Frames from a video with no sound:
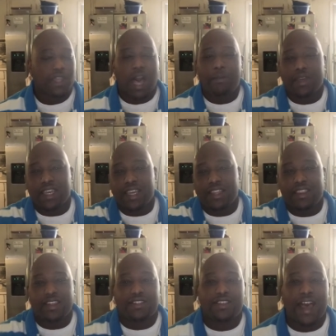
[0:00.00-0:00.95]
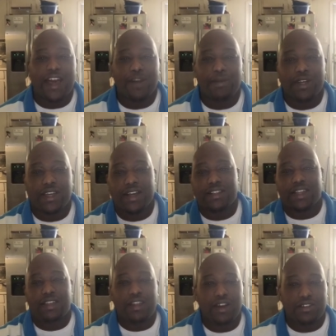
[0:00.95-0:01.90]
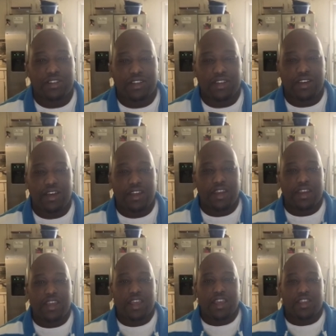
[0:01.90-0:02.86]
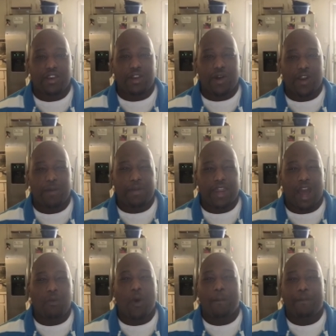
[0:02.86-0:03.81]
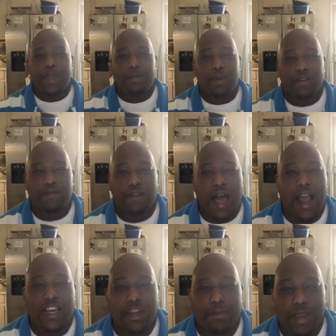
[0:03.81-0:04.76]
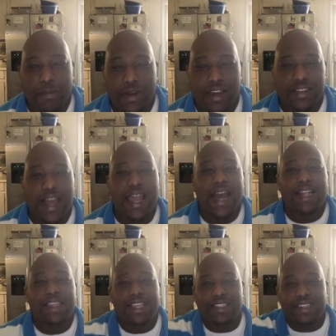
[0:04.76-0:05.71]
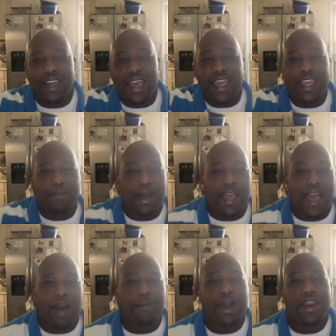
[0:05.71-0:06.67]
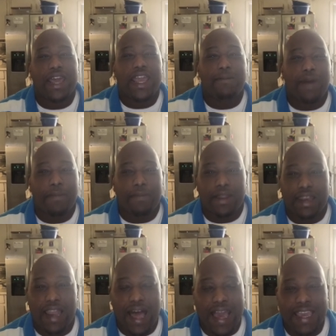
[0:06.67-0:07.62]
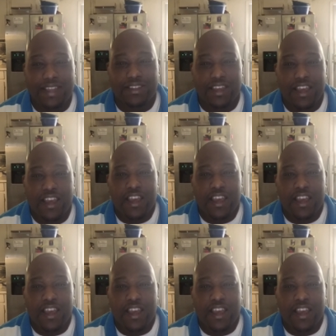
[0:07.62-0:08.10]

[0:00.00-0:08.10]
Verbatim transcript: I'm going to get this title because it looks good. And you know what I mean? I want people to flock to me because I got this name. I got my name up in lights.